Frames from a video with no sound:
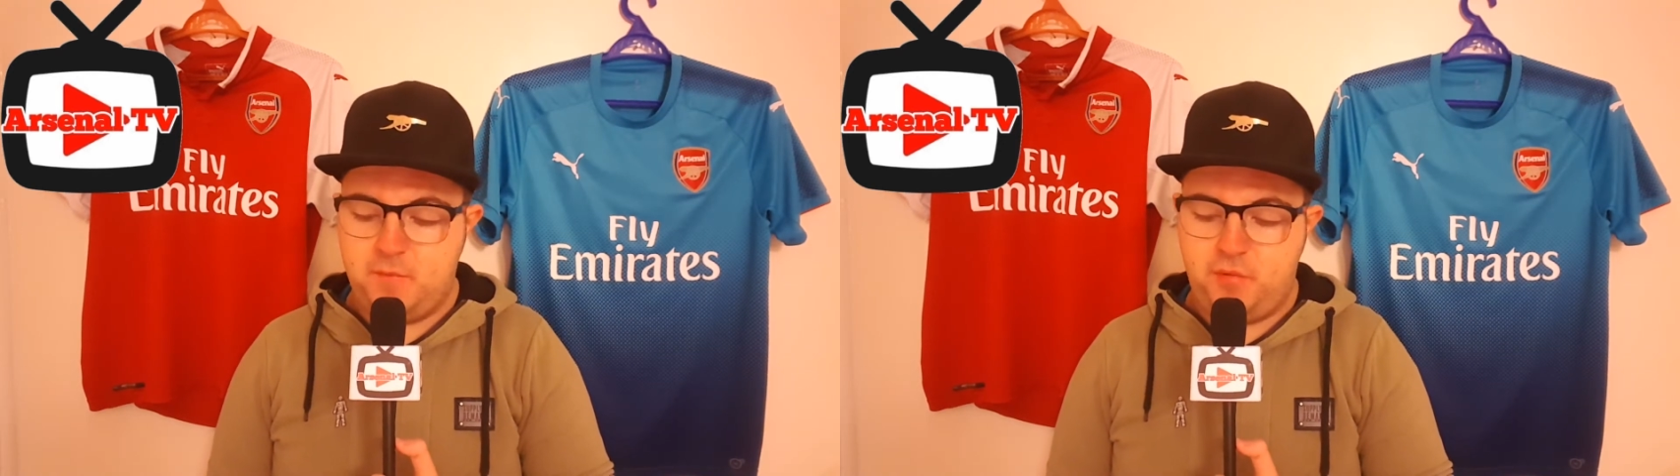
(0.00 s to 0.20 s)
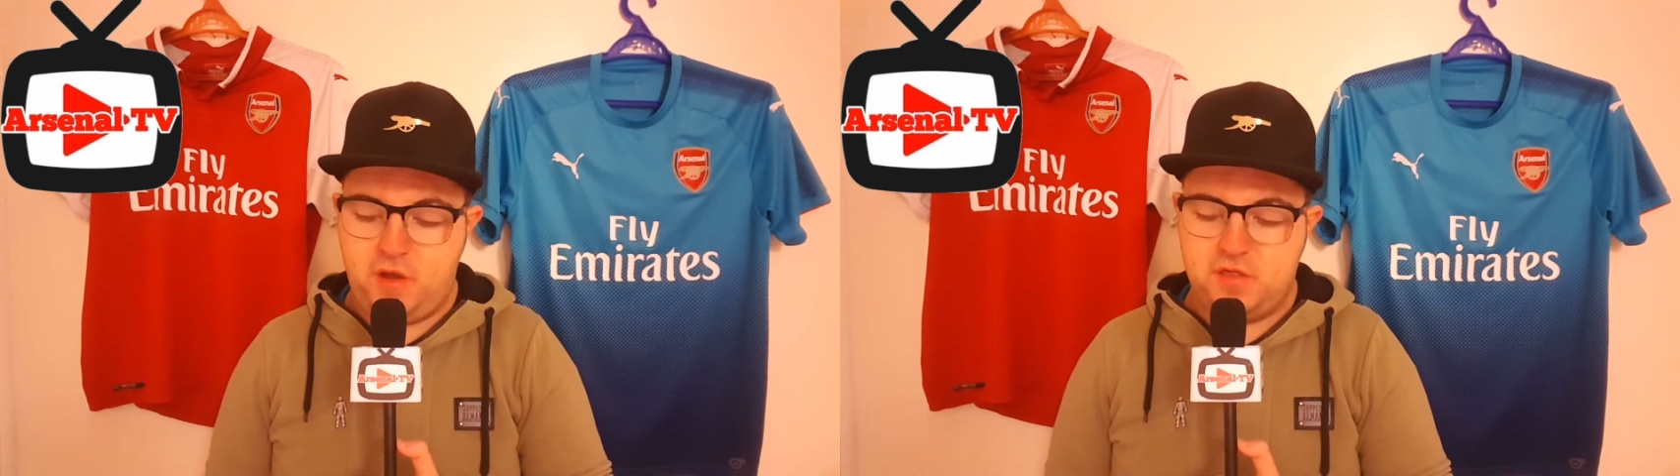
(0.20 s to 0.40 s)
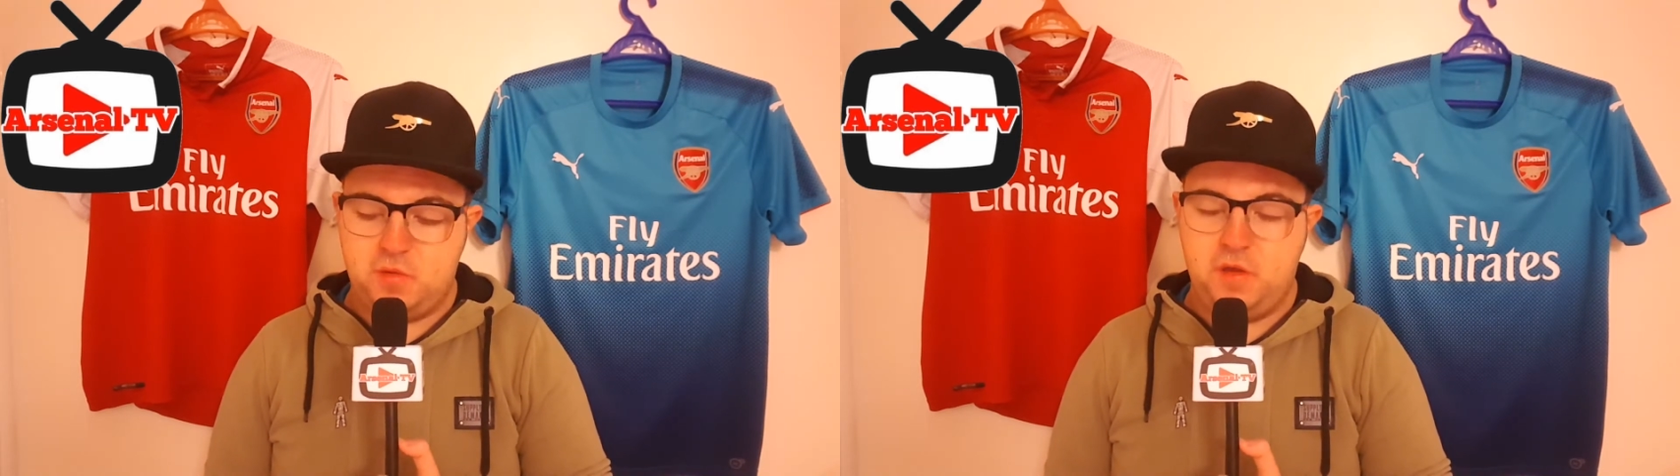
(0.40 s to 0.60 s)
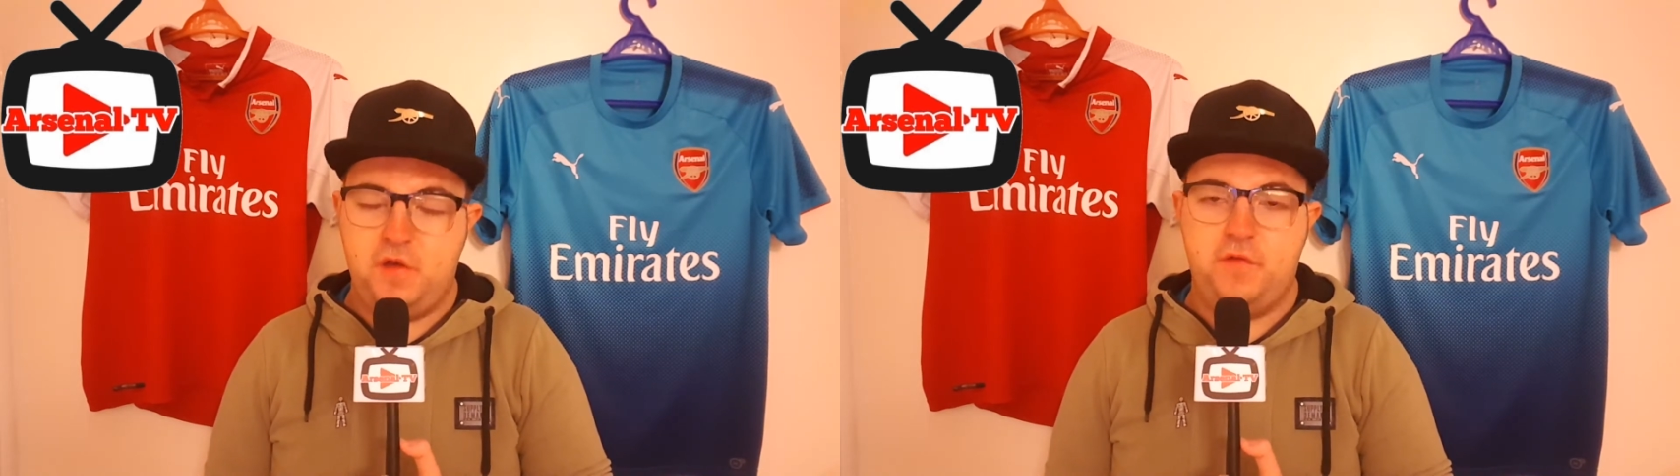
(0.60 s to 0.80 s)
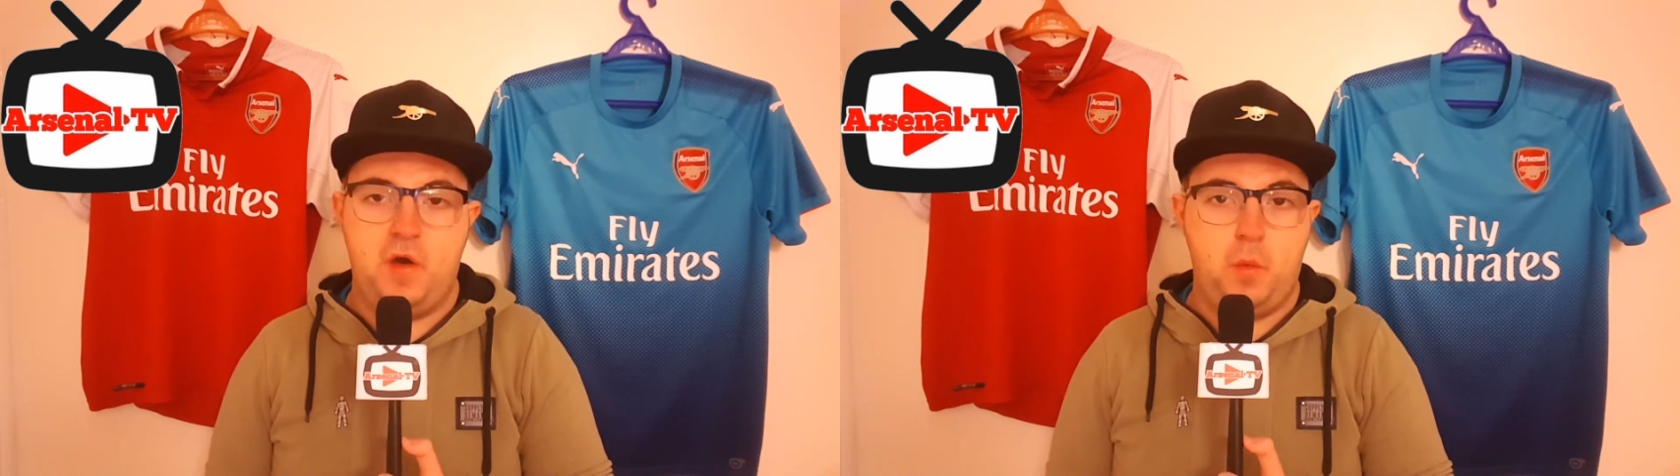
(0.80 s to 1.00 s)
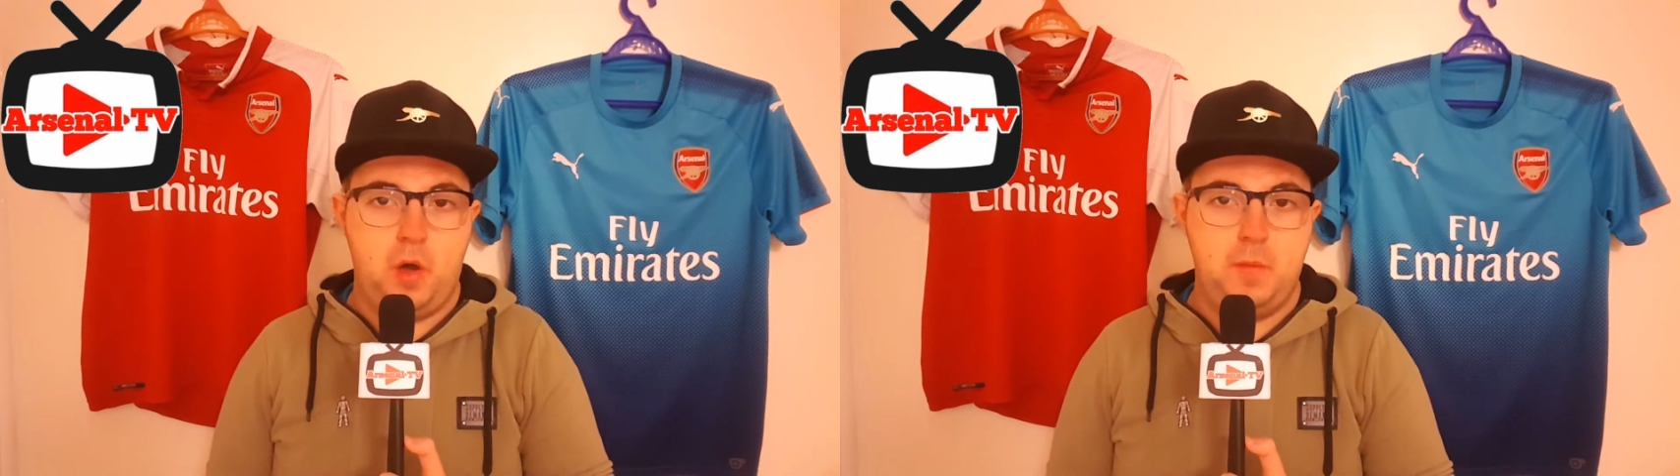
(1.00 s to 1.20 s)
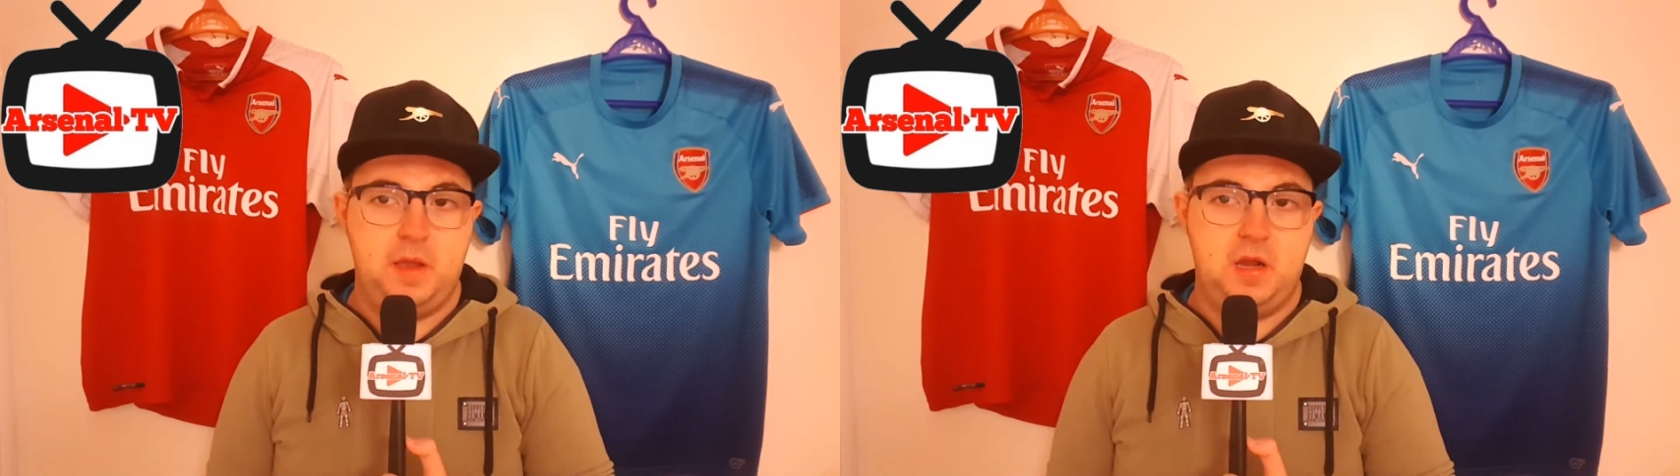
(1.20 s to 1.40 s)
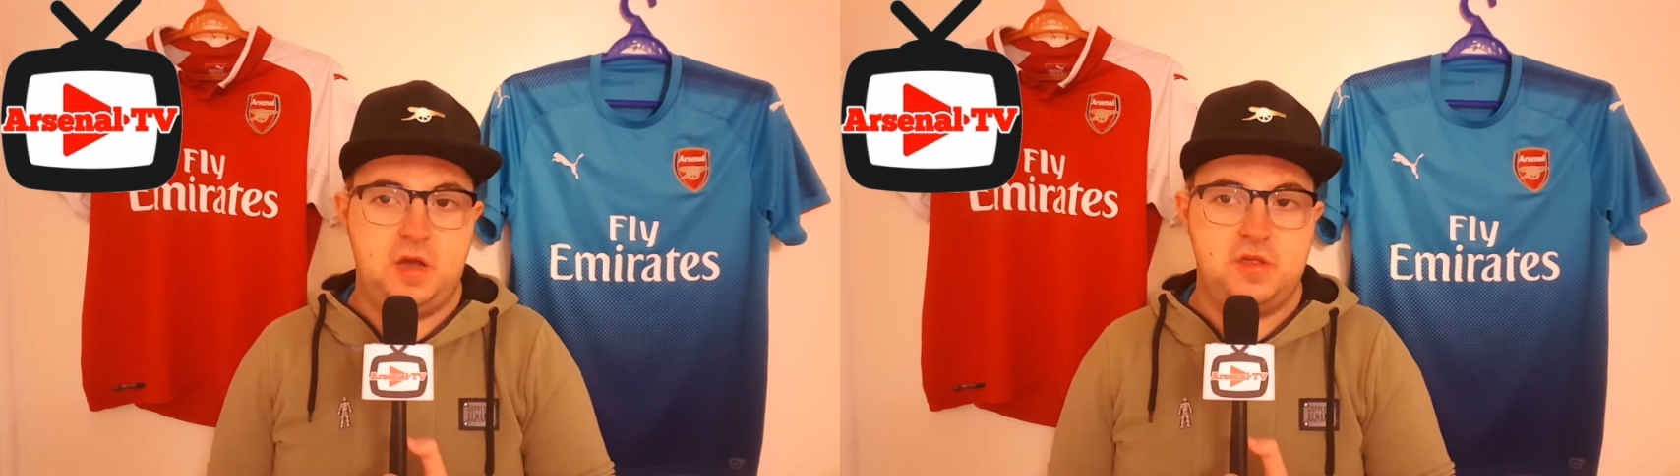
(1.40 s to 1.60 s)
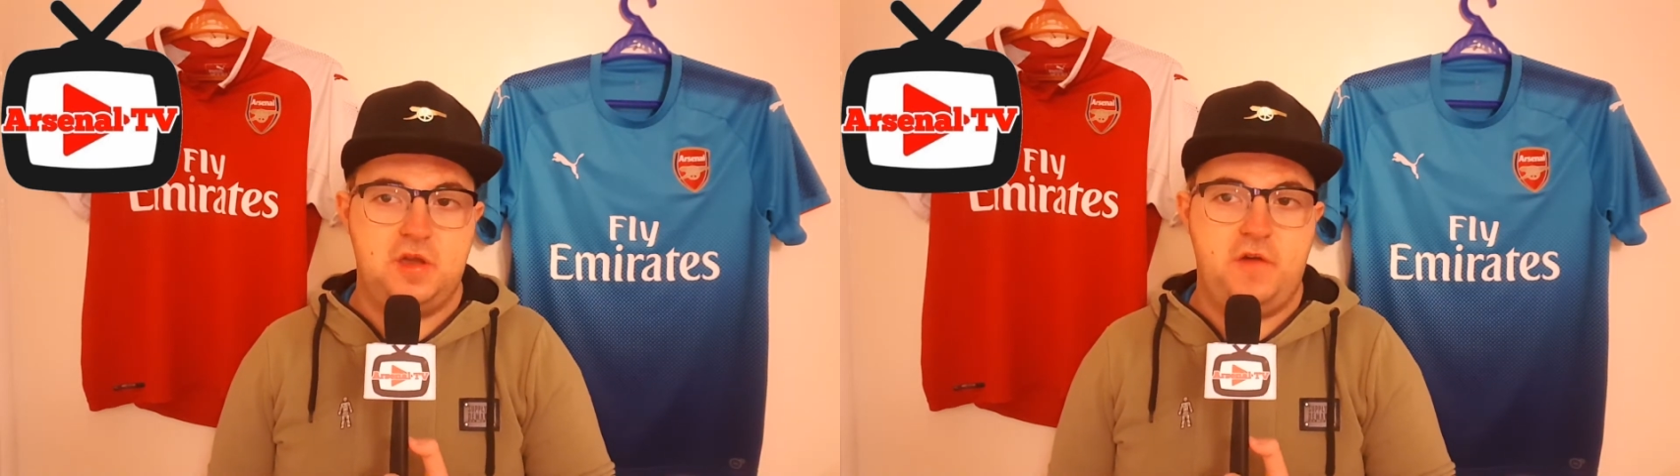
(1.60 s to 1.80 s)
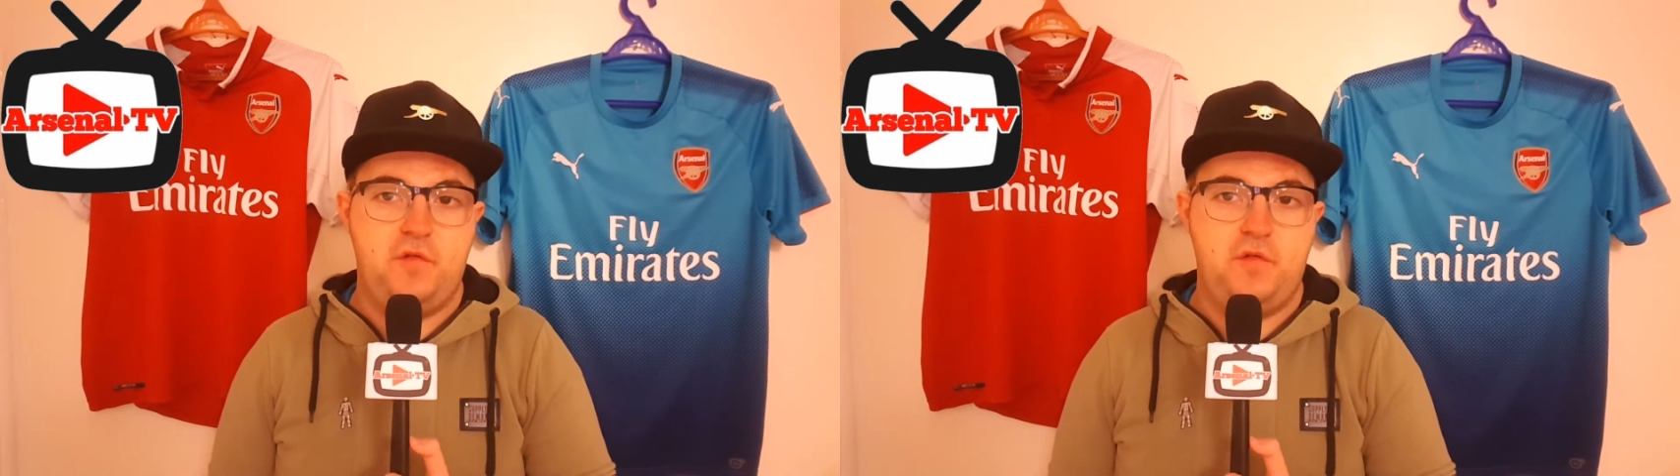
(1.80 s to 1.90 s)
impressed with Iwobi last night.